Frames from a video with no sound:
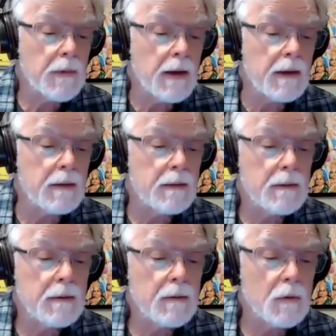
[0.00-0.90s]

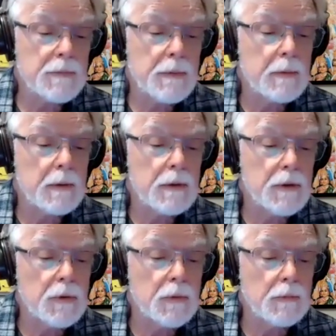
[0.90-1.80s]
And of course, people
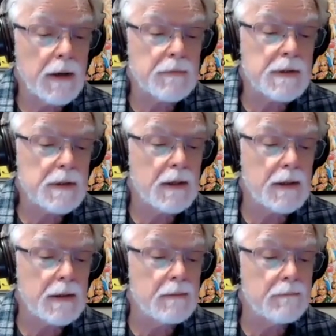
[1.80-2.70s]
who have
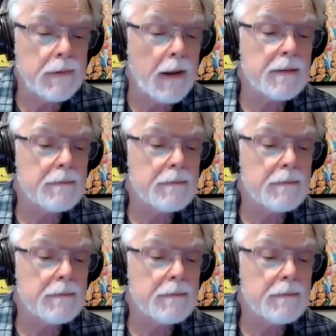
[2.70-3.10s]
studied like